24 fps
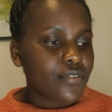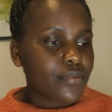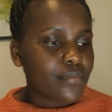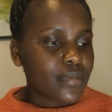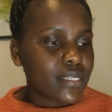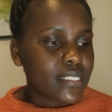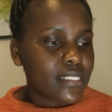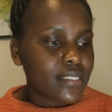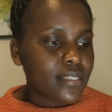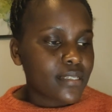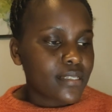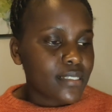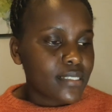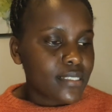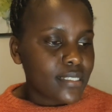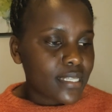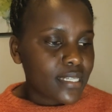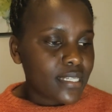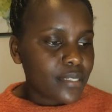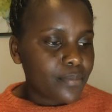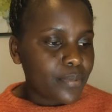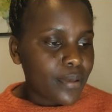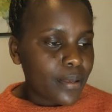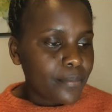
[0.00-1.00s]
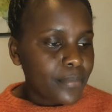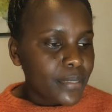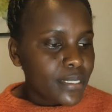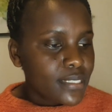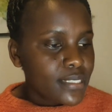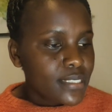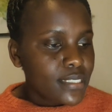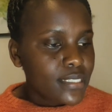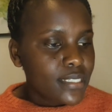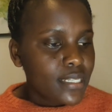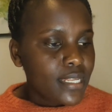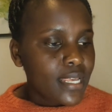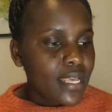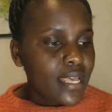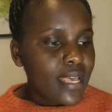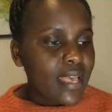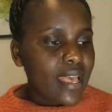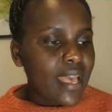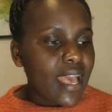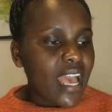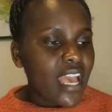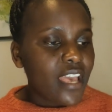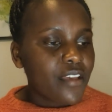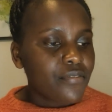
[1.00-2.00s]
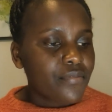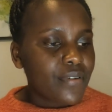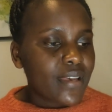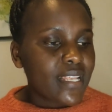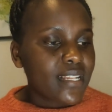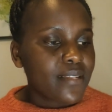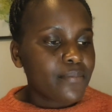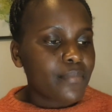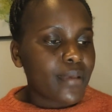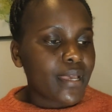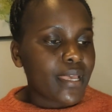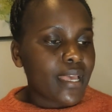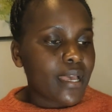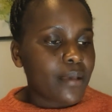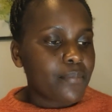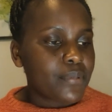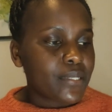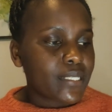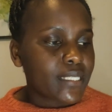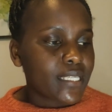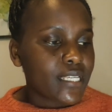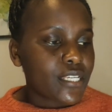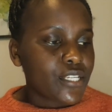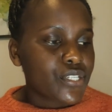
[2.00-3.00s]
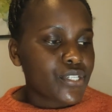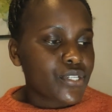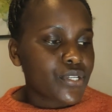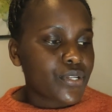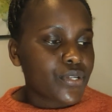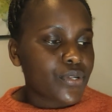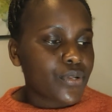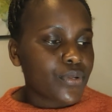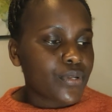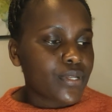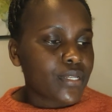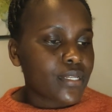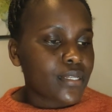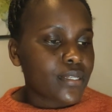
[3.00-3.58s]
for my study permit. I filed my application